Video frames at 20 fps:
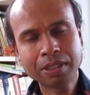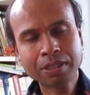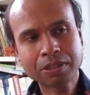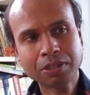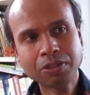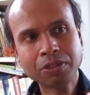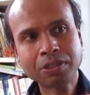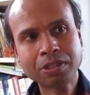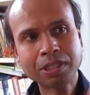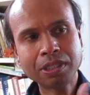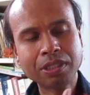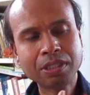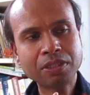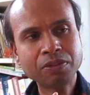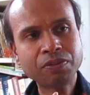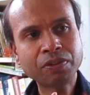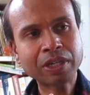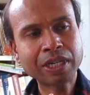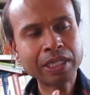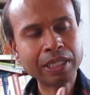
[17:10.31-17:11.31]
So you see the
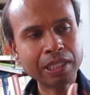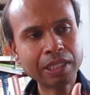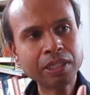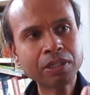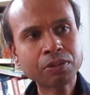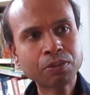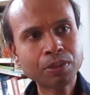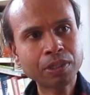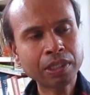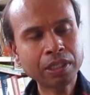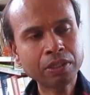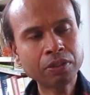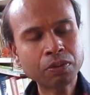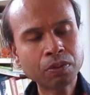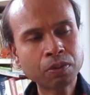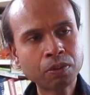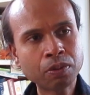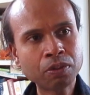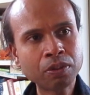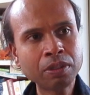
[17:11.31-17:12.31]
divine equally in
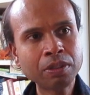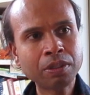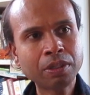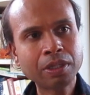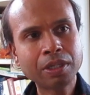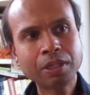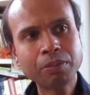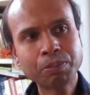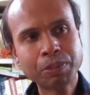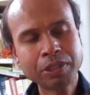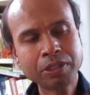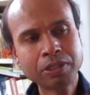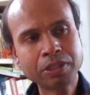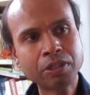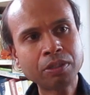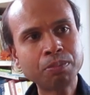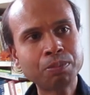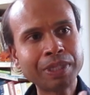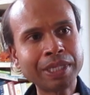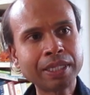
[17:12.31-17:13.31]
all, but you
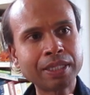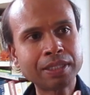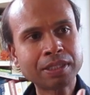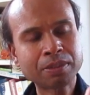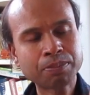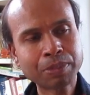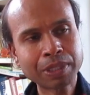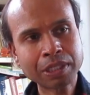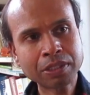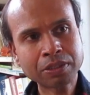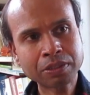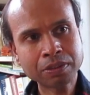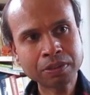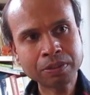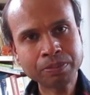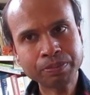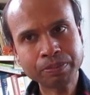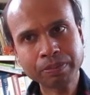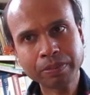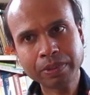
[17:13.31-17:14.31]
don't make it a
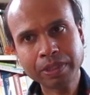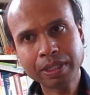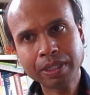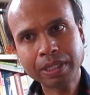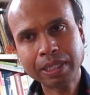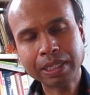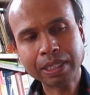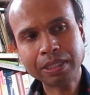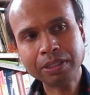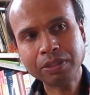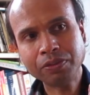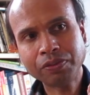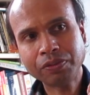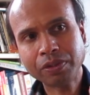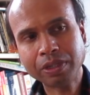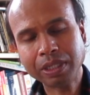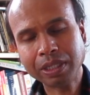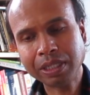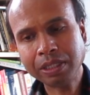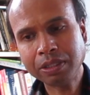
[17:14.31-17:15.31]
special. And you,
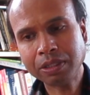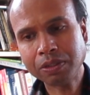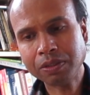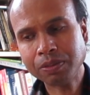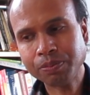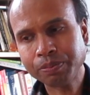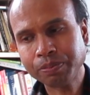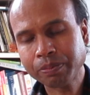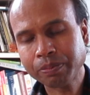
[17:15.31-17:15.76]
you know,